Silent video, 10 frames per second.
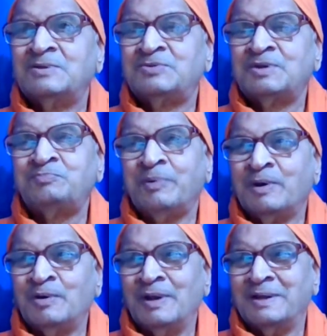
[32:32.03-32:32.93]
This was
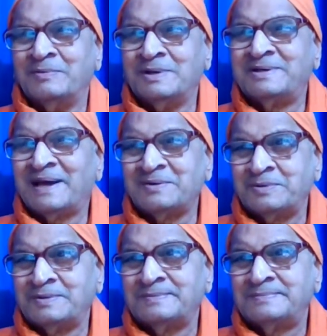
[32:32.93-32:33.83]
peculiar with
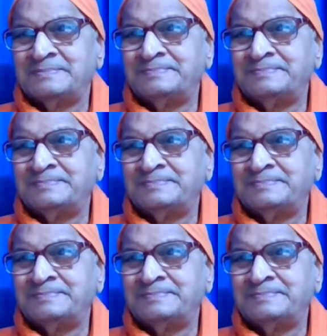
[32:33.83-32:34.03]
Thakur.